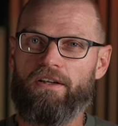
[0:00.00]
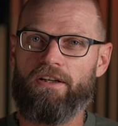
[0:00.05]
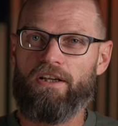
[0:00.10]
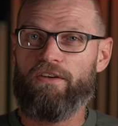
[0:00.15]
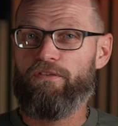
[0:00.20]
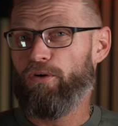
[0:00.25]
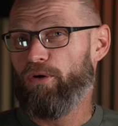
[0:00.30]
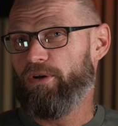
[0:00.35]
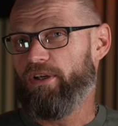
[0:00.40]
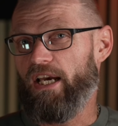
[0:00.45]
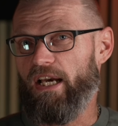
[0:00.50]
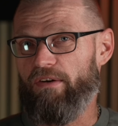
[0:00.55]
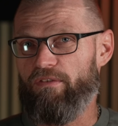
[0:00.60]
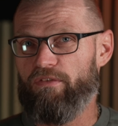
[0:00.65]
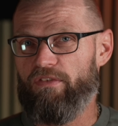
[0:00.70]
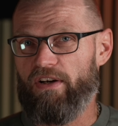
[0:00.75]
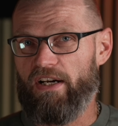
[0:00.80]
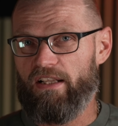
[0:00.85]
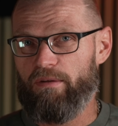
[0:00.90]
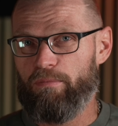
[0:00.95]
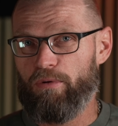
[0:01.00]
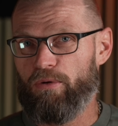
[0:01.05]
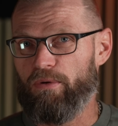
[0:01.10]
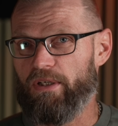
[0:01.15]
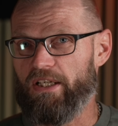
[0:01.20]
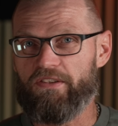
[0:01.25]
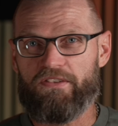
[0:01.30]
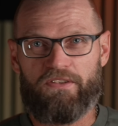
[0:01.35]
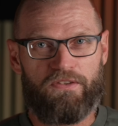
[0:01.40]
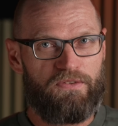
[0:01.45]
If all you have available
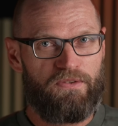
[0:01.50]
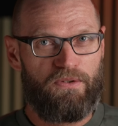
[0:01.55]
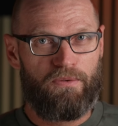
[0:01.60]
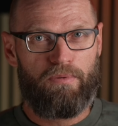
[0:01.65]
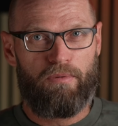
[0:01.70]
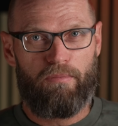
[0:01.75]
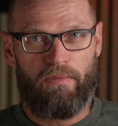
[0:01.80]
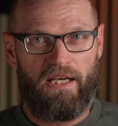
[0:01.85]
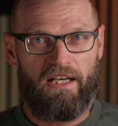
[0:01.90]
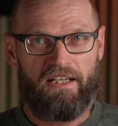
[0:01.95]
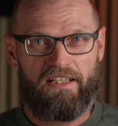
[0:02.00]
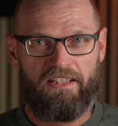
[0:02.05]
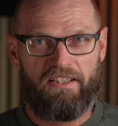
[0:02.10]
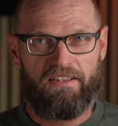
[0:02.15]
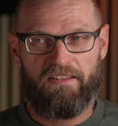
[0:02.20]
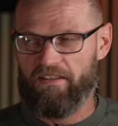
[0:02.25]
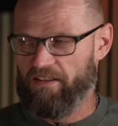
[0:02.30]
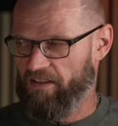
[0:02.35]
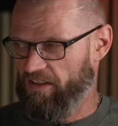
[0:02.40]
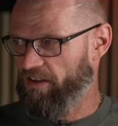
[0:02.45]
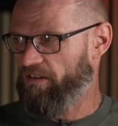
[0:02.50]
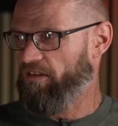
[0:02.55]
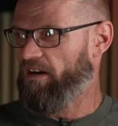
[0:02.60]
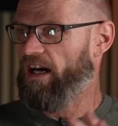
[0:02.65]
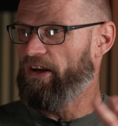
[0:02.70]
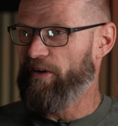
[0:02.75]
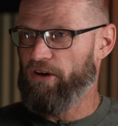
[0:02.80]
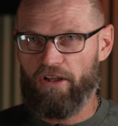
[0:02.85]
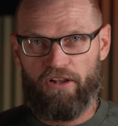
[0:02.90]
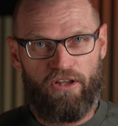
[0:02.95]
is the supermarket, there
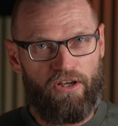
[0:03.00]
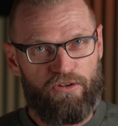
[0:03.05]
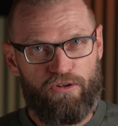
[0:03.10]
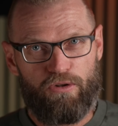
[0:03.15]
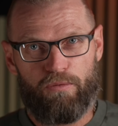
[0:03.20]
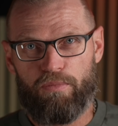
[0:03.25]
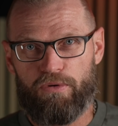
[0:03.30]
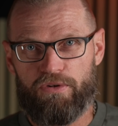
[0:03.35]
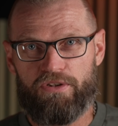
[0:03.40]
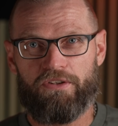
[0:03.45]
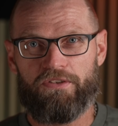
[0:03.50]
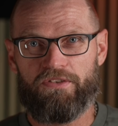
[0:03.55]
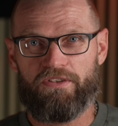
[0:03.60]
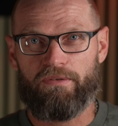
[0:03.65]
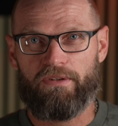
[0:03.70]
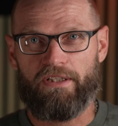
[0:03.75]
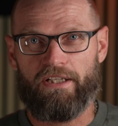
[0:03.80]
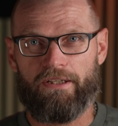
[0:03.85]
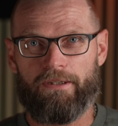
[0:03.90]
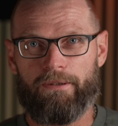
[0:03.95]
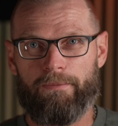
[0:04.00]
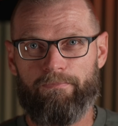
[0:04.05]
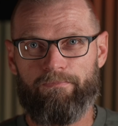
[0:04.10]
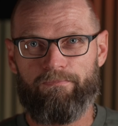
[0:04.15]
are no local butchers around,